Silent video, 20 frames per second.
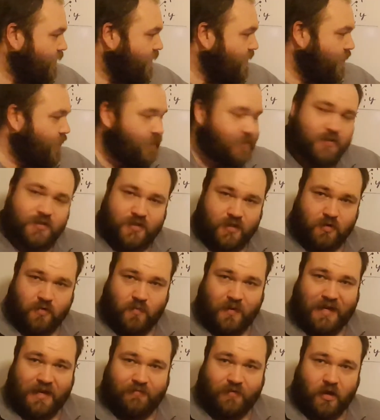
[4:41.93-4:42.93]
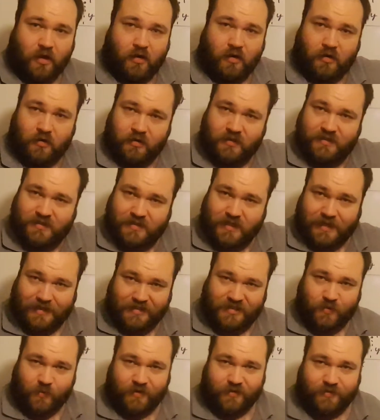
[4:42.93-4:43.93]
And so we have r
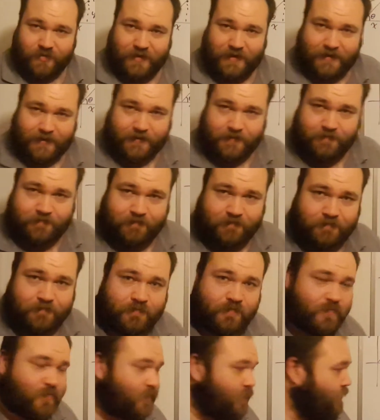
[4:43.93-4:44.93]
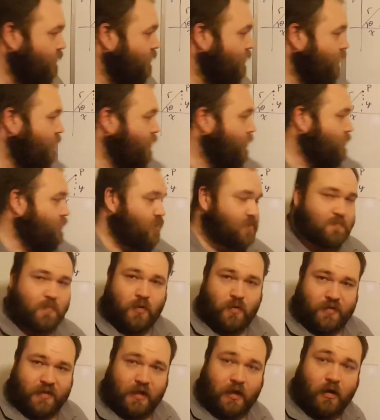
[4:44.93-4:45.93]
sine squared theta. Just
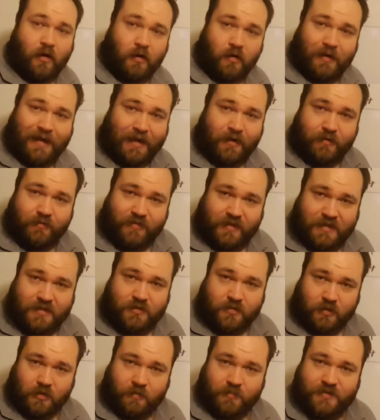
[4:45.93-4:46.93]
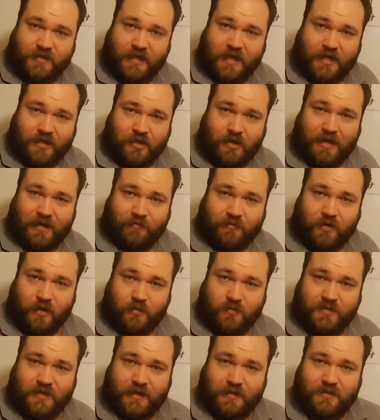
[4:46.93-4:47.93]
pull the r out of these terms, and you have
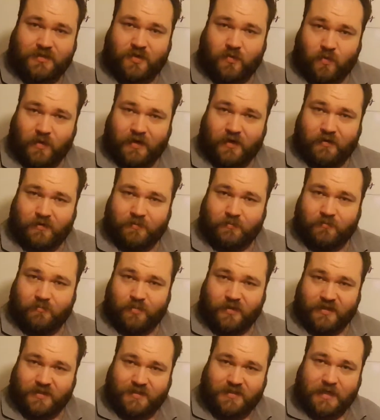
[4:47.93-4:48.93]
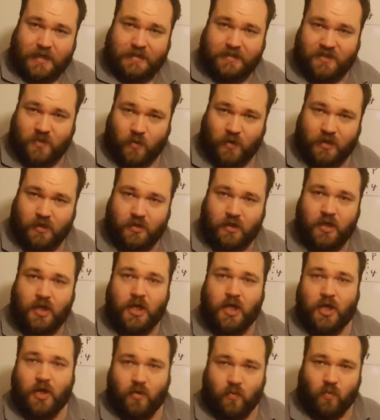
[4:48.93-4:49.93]
cosine squared plus sine squared,
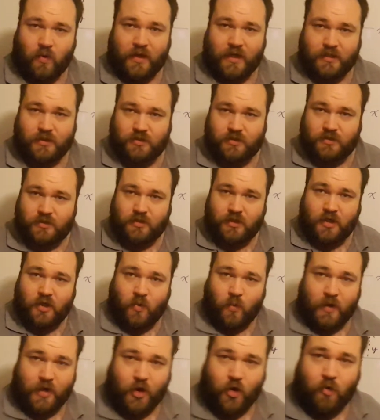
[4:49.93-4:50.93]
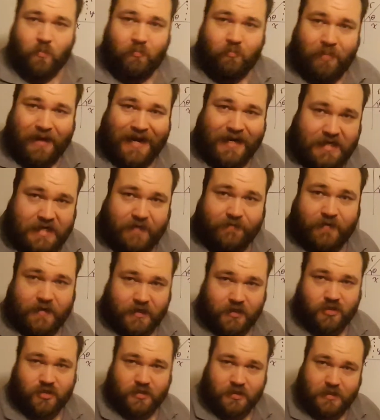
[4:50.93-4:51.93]
which we know by
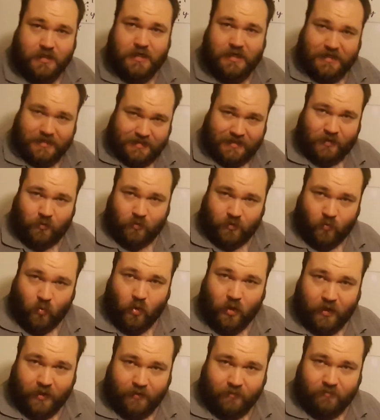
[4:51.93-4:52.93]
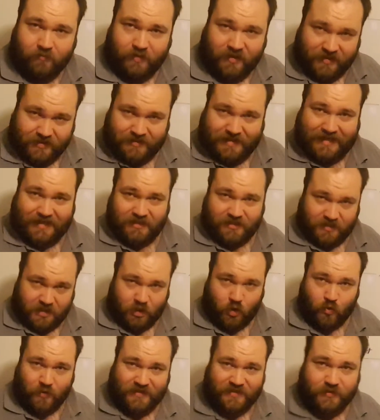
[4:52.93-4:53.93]
definition is equal to 1, because that is the
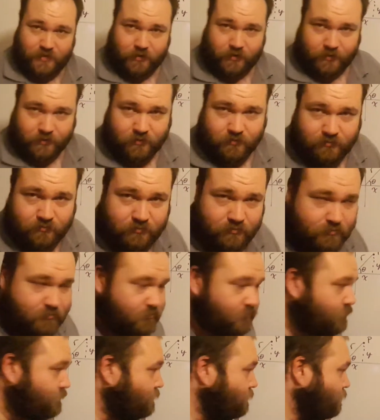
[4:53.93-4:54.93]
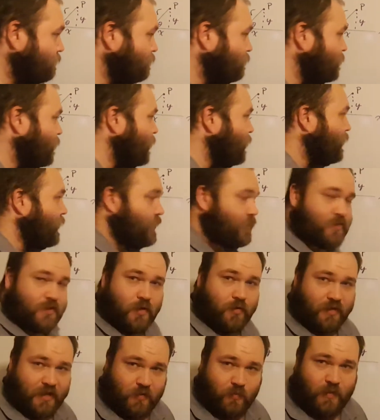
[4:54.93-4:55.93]
unit circle.
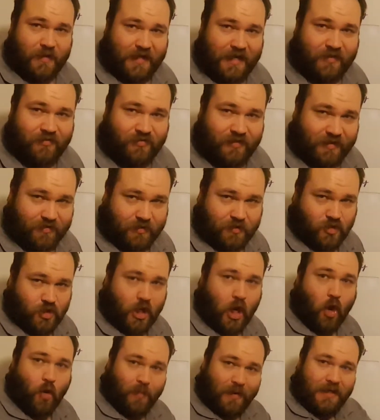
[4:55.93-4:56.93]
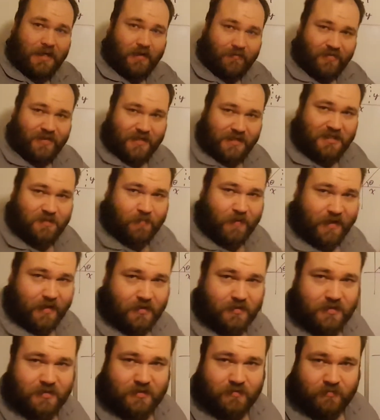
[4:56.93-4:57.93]
So then we get that the Jacobian of this
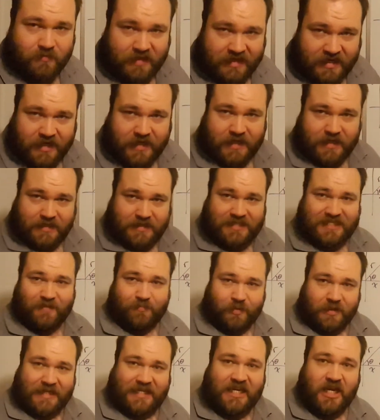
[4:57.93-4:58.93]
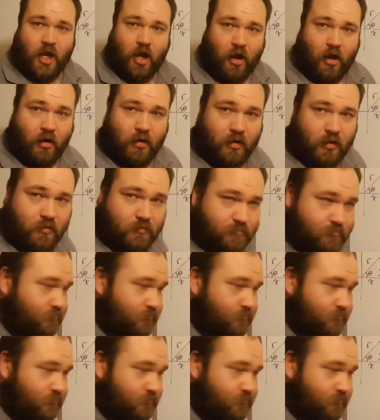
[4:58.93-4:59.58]
space is simply r.